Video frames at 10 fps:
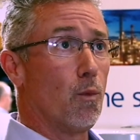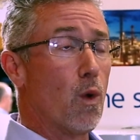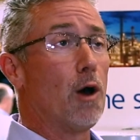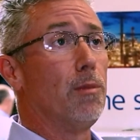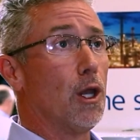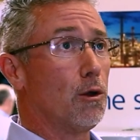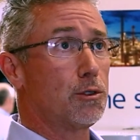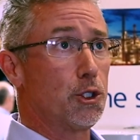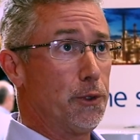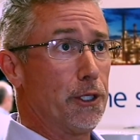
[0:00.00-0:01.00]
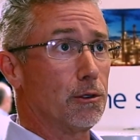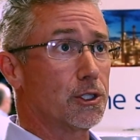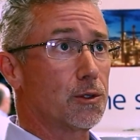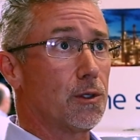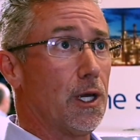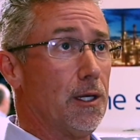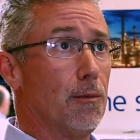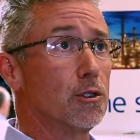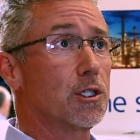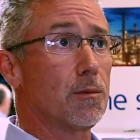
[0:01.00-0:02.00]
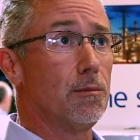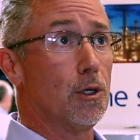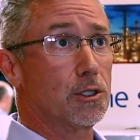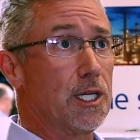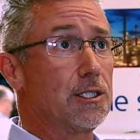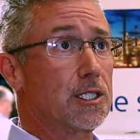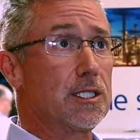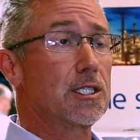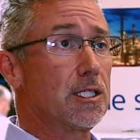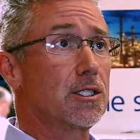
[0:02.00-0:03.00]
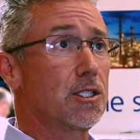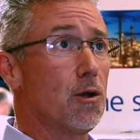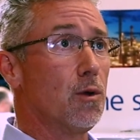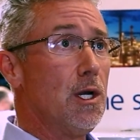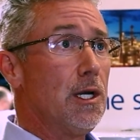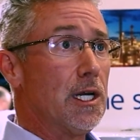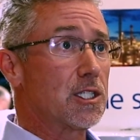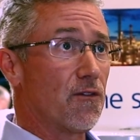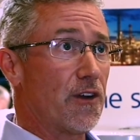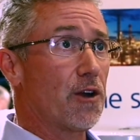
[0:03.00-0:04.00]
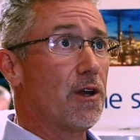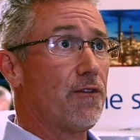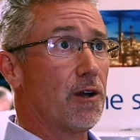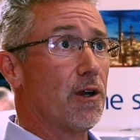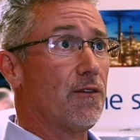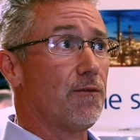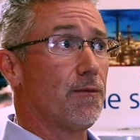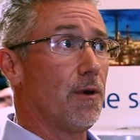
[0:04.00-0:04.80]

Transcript: well below 2 years in most instances. So it's a very, very